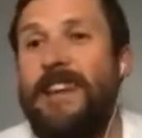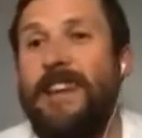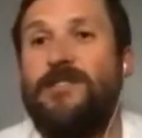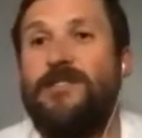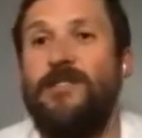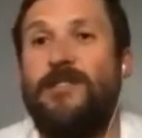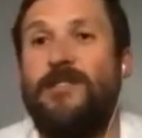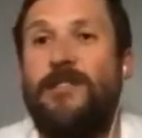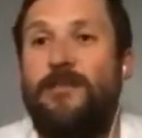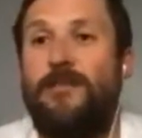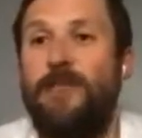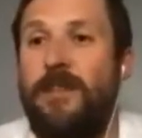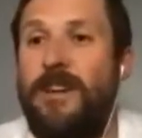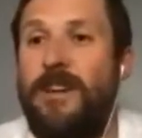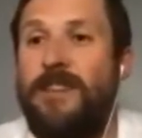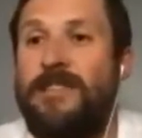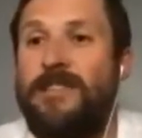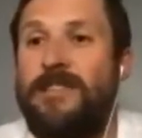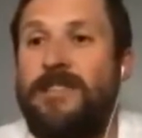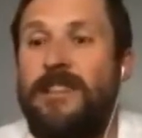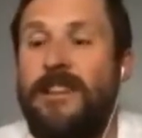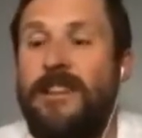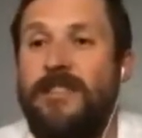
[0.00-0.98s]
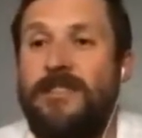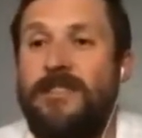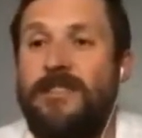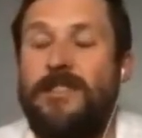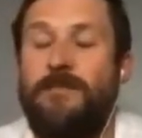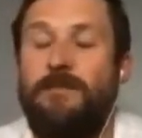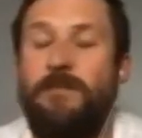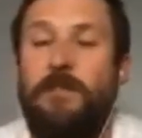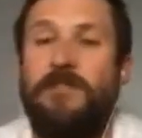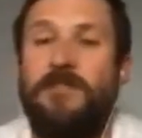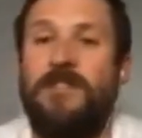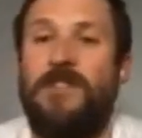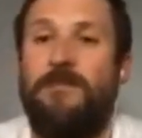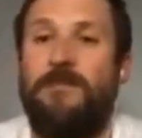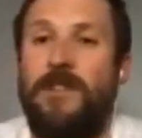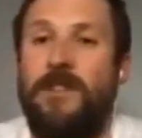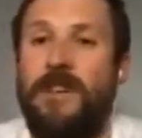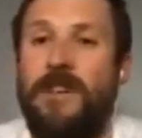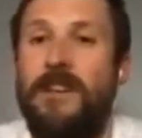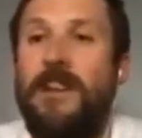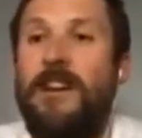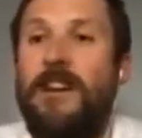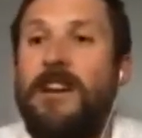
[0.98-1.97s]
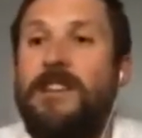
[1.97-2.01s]
of the beast. You know, it's supposed to
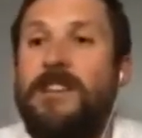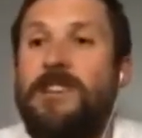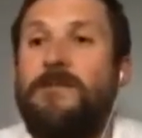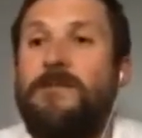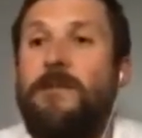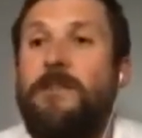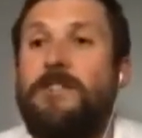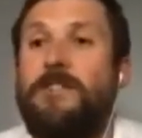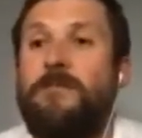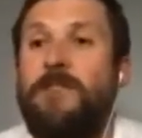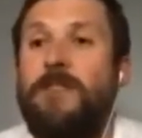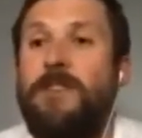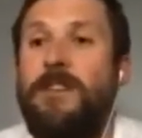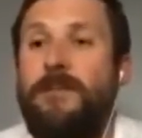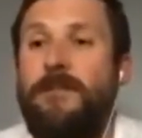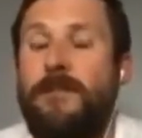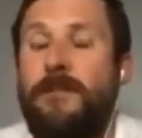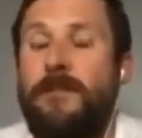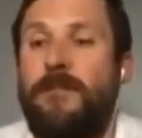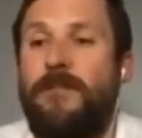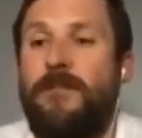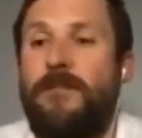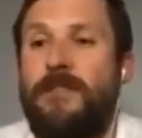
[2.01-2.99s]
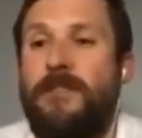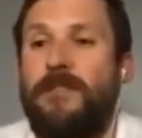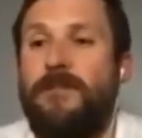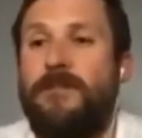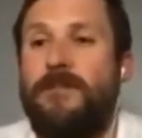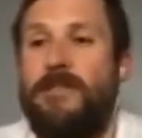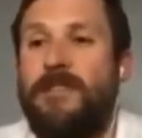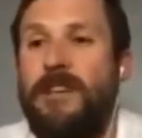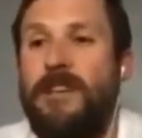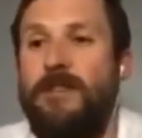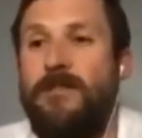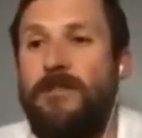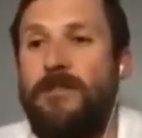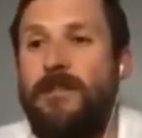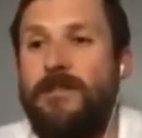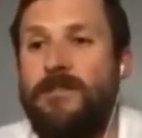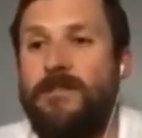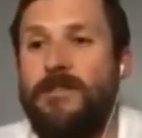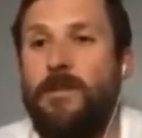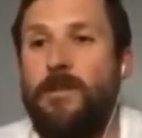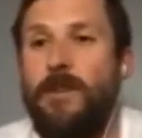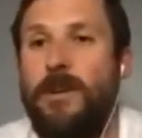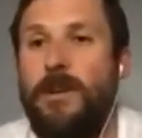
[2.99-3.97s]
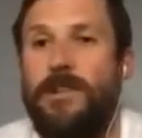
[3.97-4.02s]
be difficult. As we've said, we're not
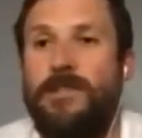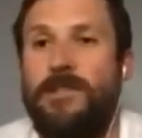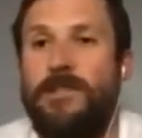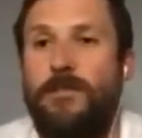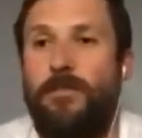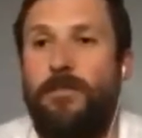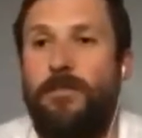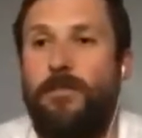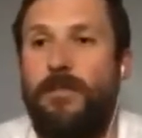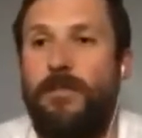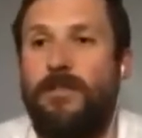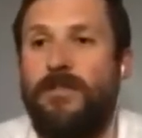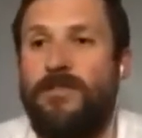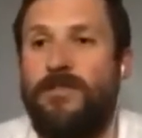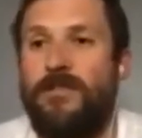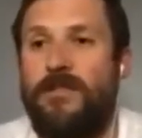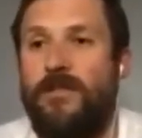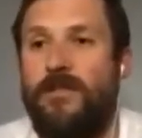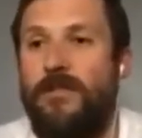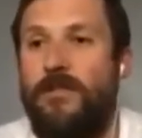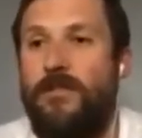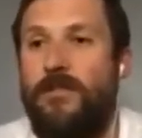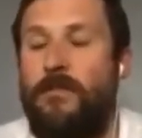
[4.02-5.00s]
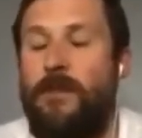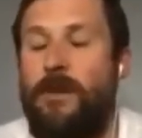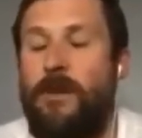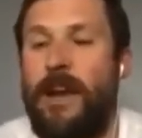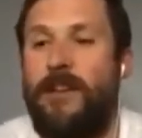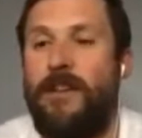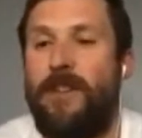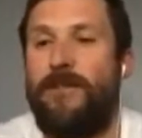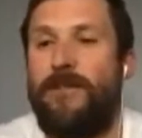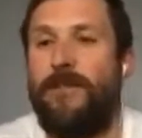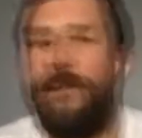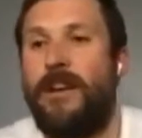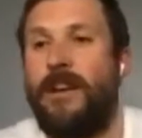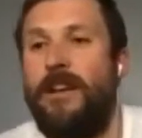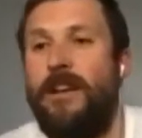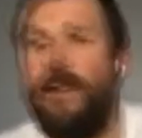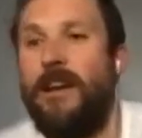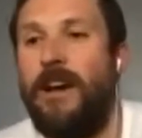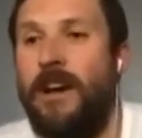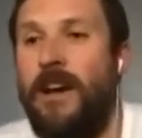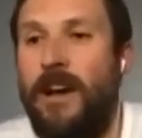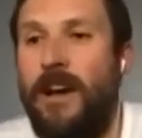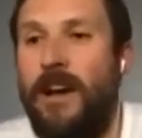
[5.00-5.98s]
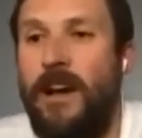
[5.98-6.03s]
Swedish supermodels. You're all a pack of freaking
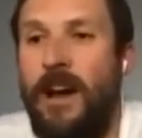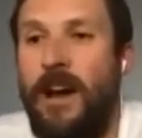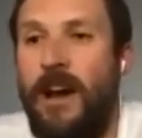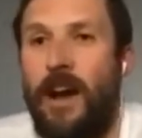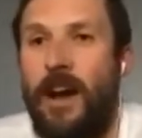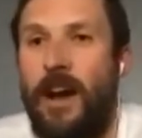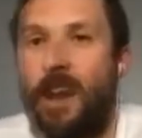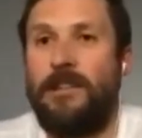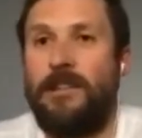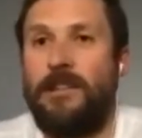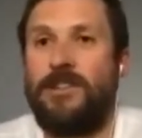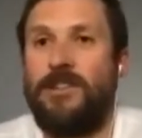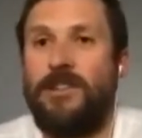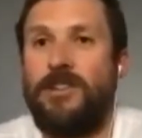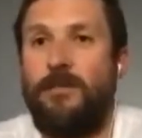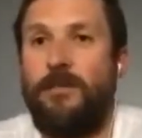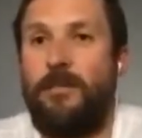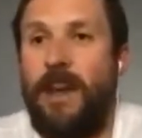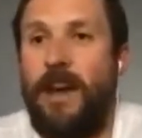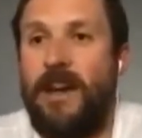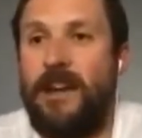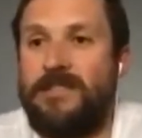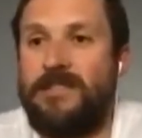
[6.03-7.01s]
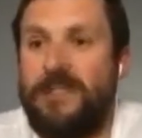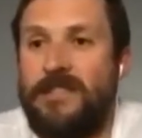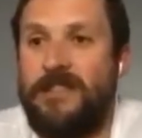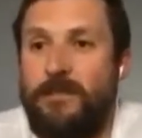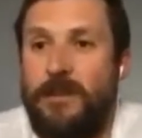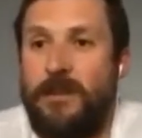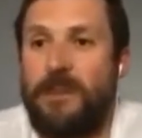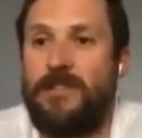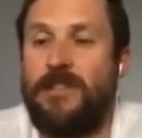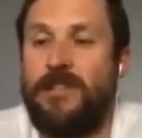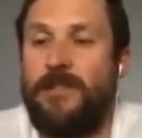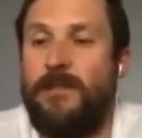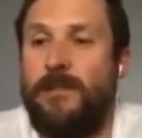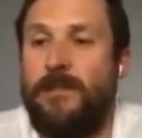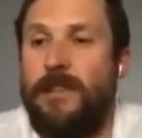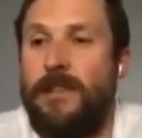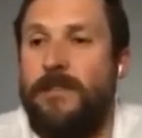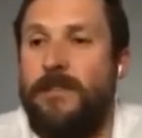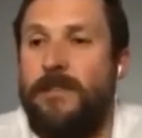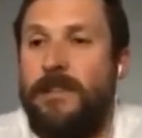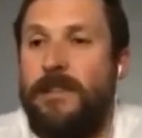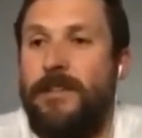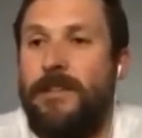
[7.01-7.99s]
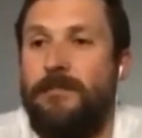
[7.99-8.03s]
ugly shit bags, especially if you
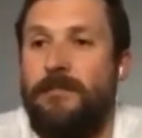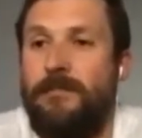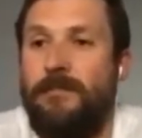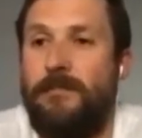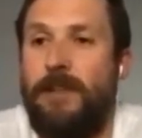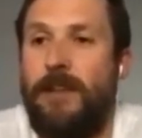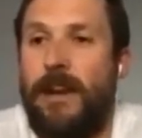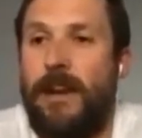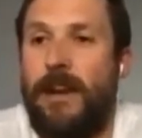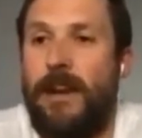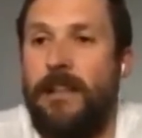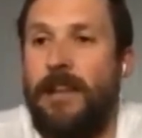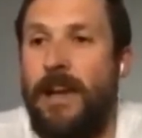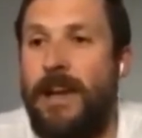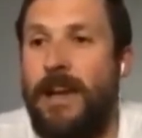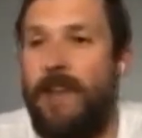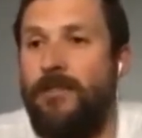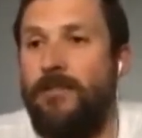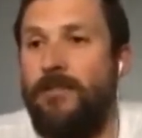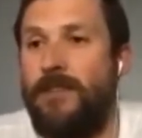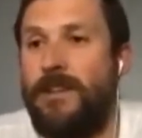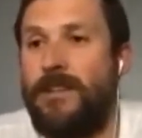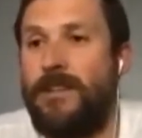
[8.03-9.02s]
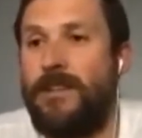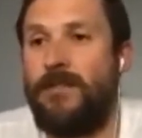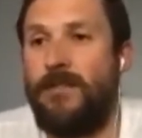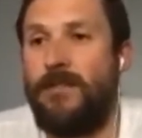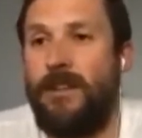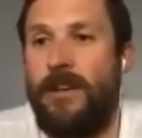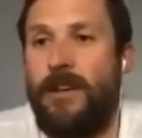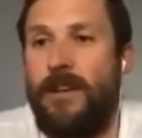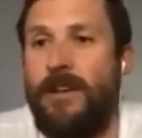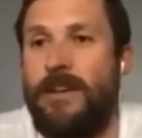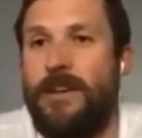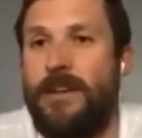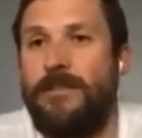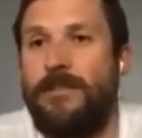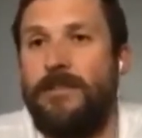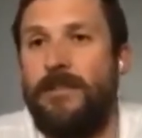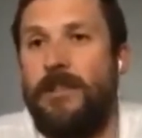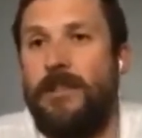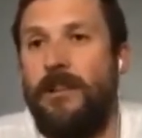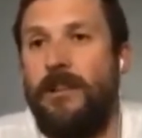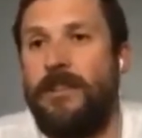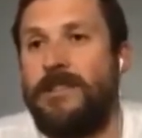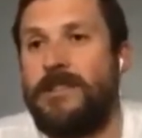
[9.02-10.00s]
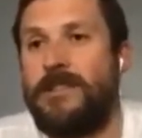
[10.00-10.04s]
live in Radelaide or Victoria. They're too
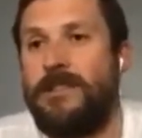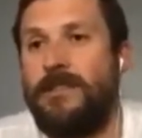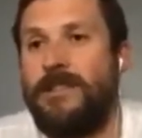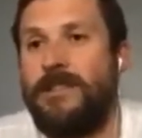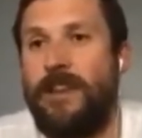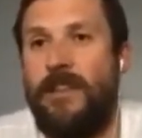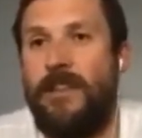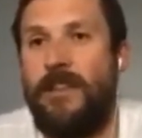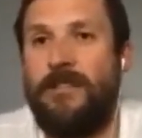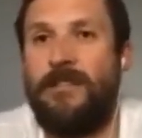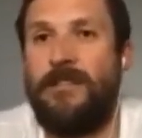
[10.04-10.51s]
close to each other.